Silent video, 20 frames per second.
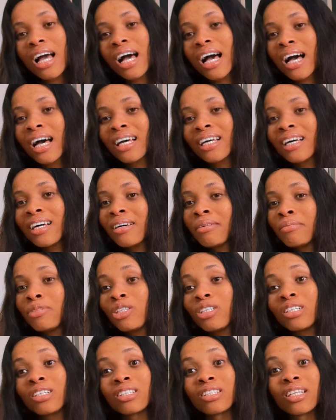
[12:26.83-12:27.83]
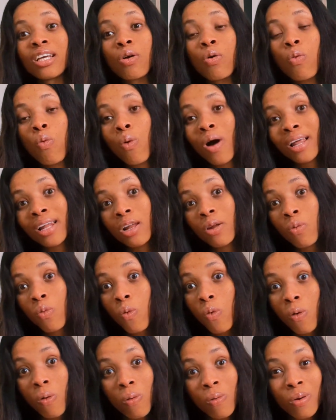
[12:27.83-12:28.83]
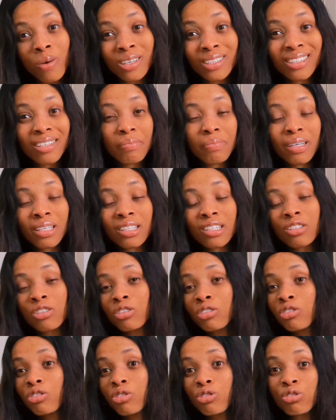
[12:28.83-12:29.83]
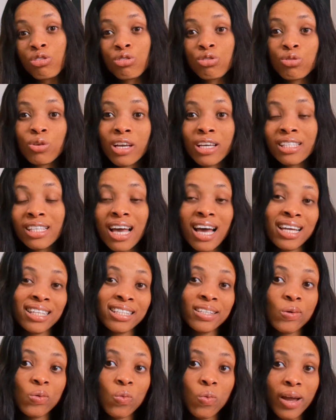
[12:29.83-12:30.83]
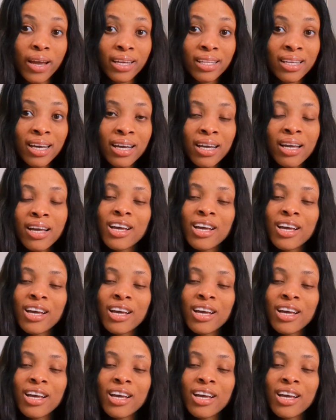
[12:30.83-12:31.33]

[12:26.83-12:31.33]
Um, you can take one walk depending on your strength and the weather.